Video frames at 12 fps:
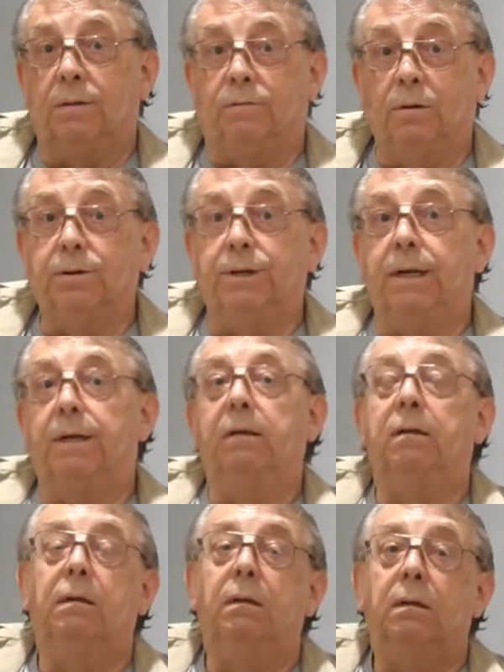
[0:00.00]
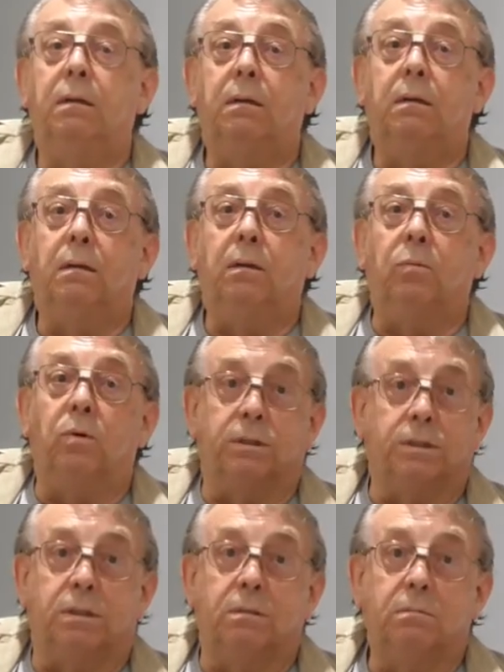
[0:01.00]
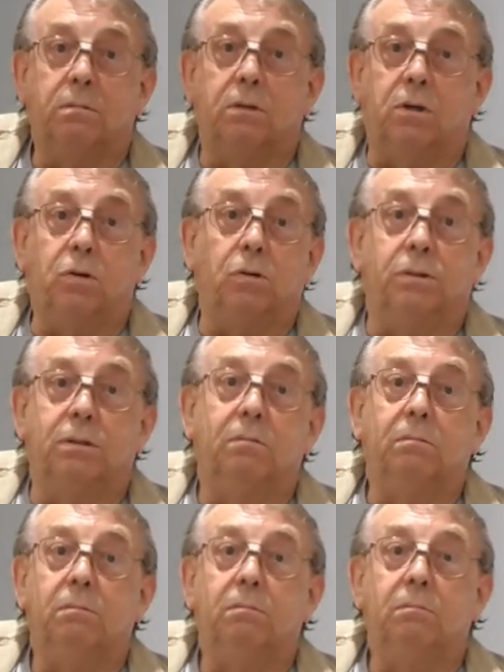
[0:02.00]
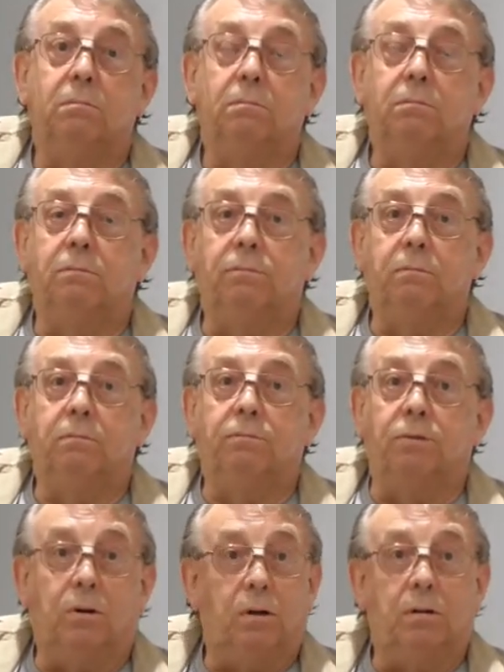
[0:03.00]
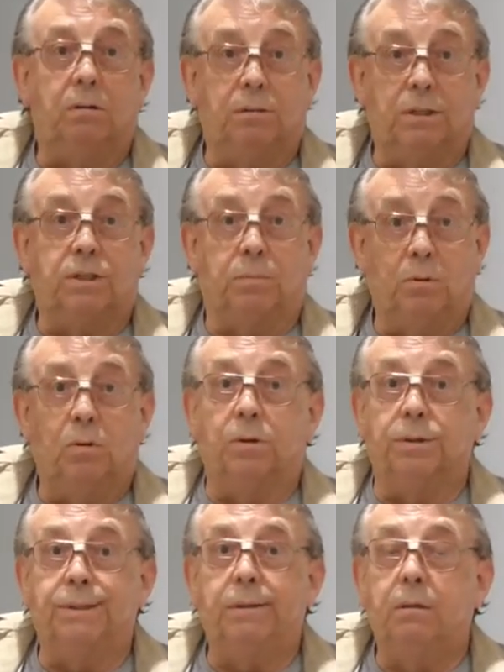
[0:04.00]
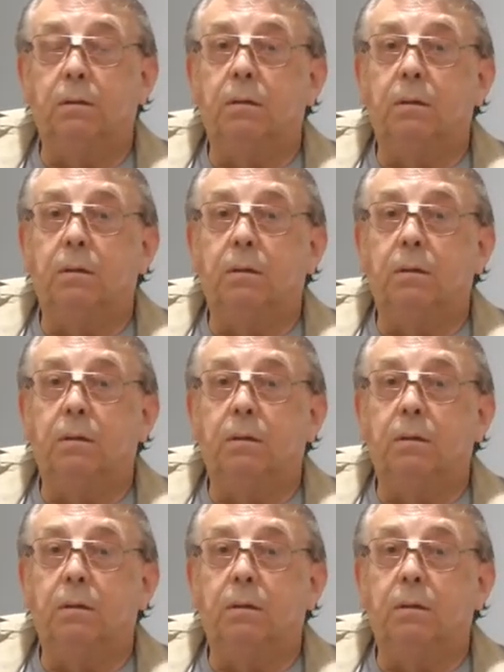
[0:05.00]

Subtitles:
the funding was cut for the support.